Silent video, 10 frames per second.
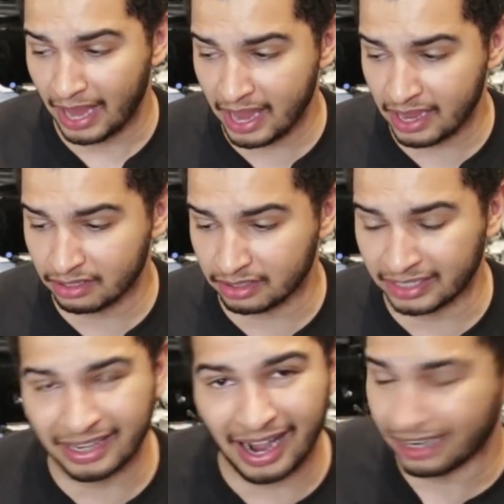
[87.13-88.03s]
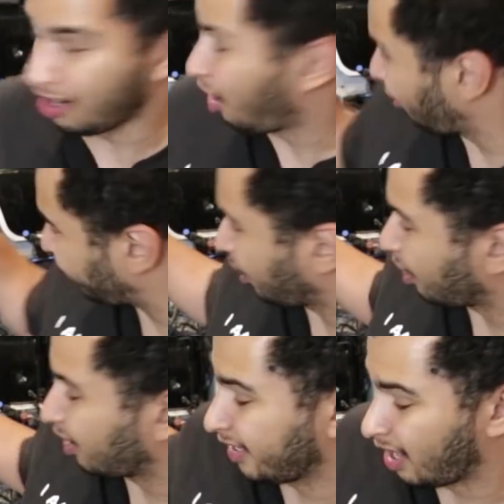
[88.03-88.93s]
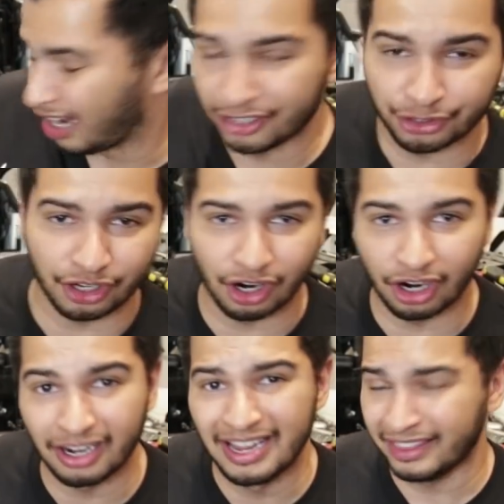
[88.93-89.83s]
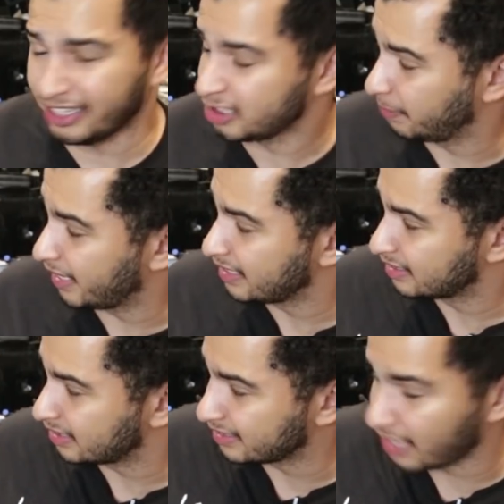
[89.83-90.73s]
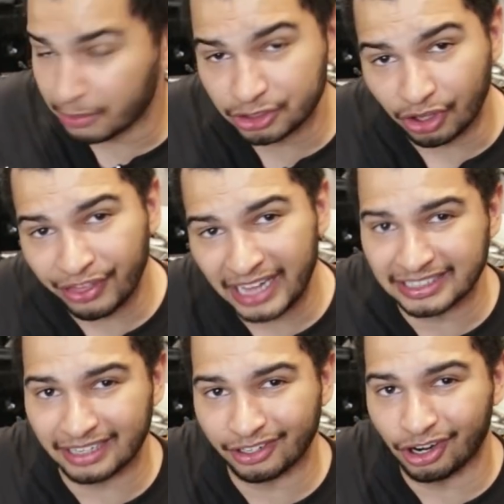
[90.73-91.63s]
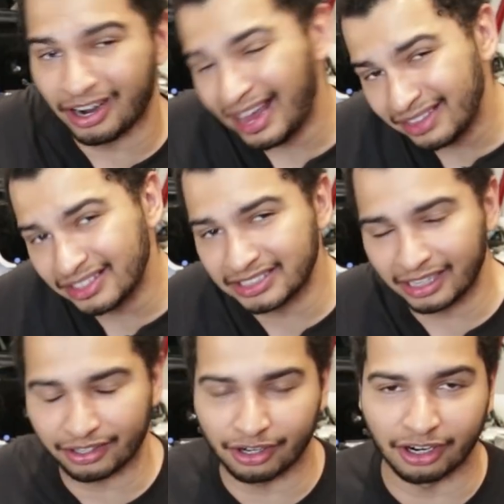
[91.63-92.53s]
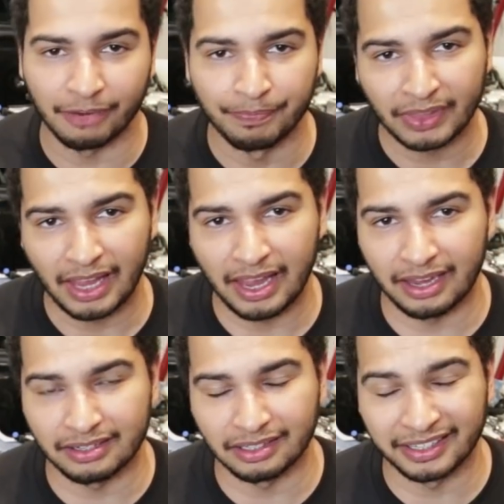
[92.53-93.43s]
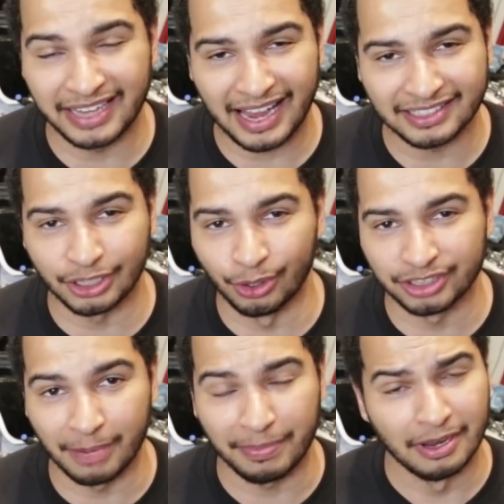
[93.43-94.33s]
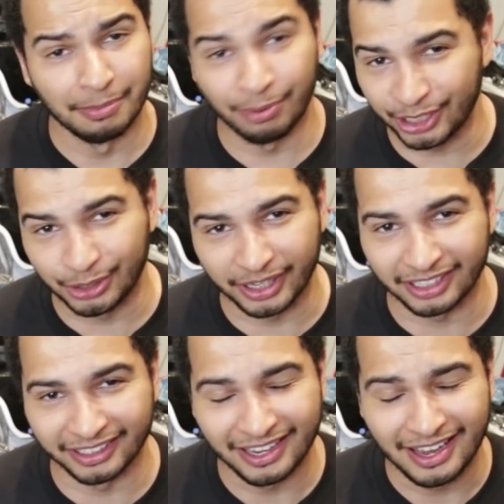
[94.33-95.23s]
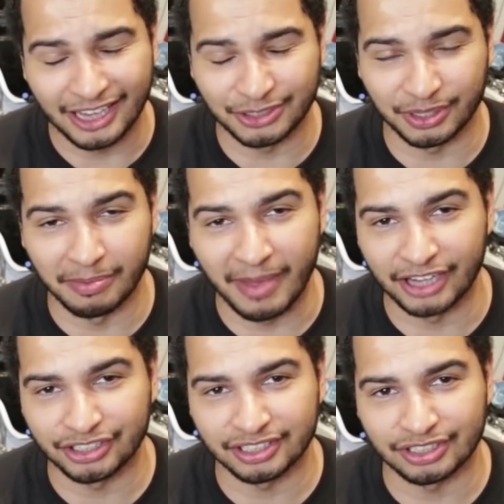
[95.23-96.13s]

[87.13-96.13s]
And it got on the car, it got under the car. That explains the damage on that side of the car and this side of the car. And gas goes up pretty quickly, as you can imagine.